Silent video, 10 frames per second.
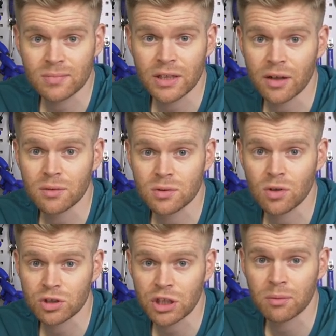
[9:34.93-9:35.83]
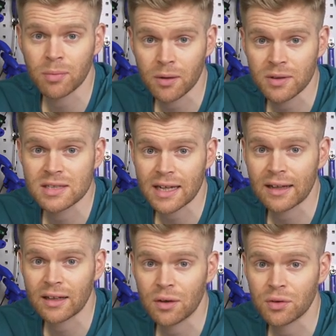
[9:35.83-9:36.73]
you know, dodgy components
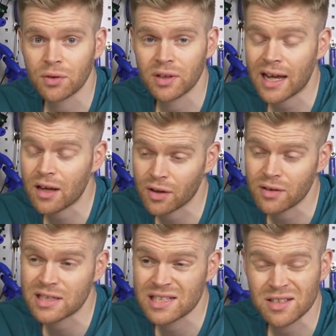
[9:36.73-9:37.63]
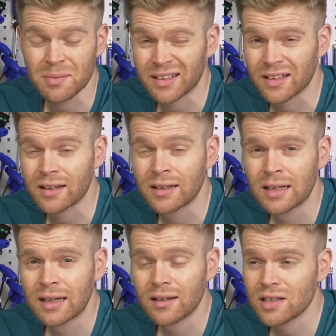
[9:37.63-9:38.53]
can go through the net, although this is something that
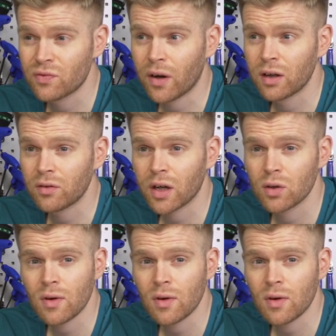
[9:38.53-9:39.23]
is very, very